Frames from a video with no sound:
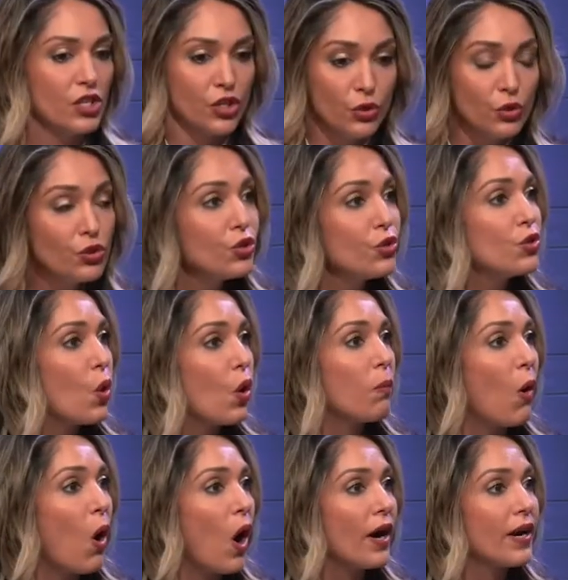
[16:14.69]
You do your
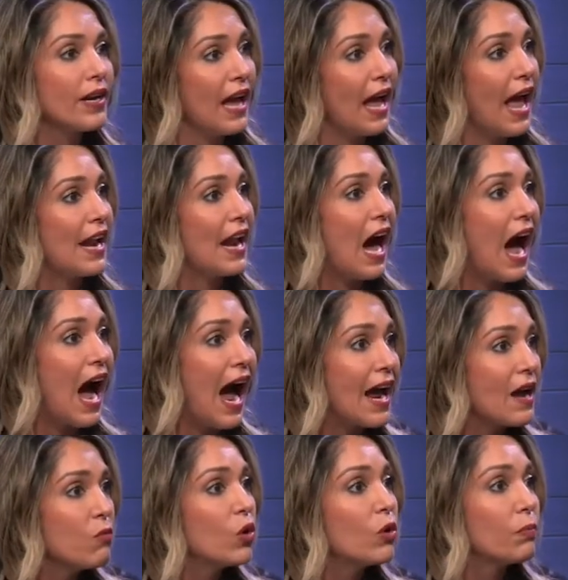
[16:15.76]
part, and
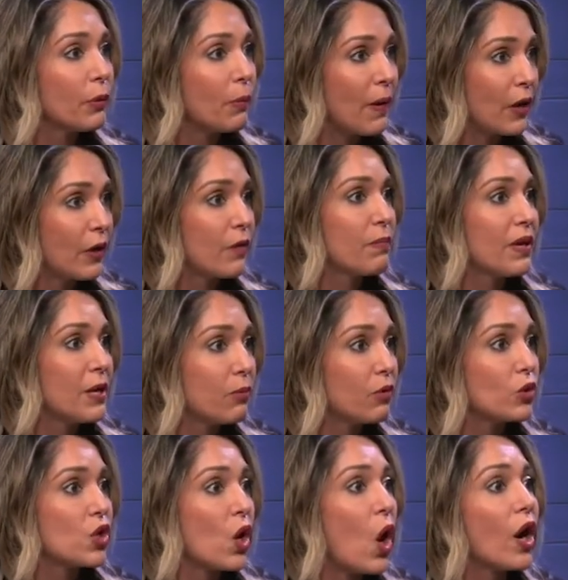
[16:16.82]
I will prepare
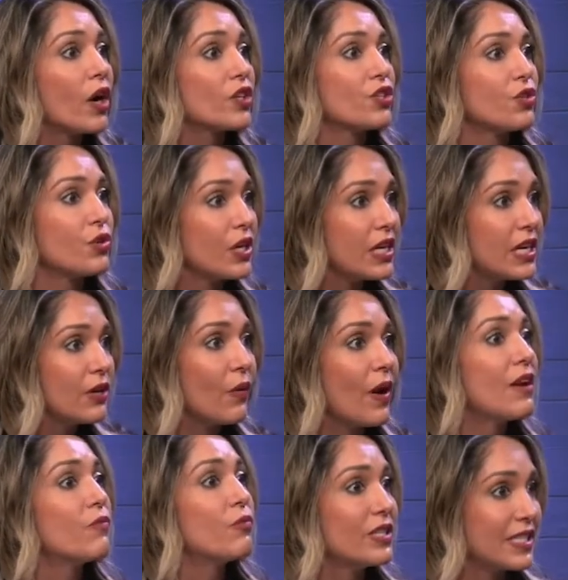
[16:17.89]
people's hearts to hear
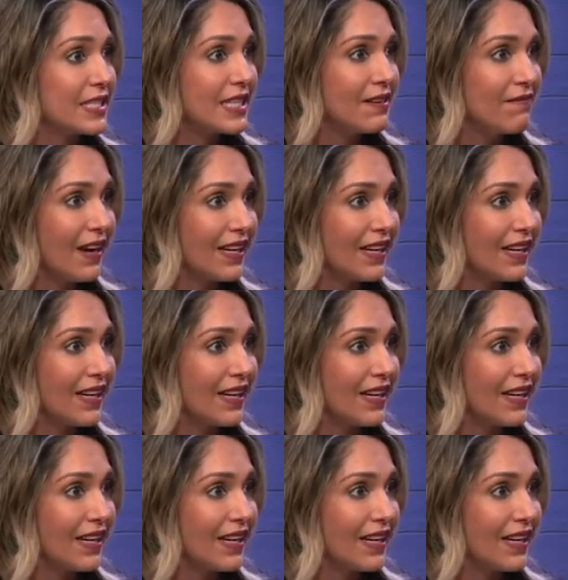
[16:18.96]
and receive it.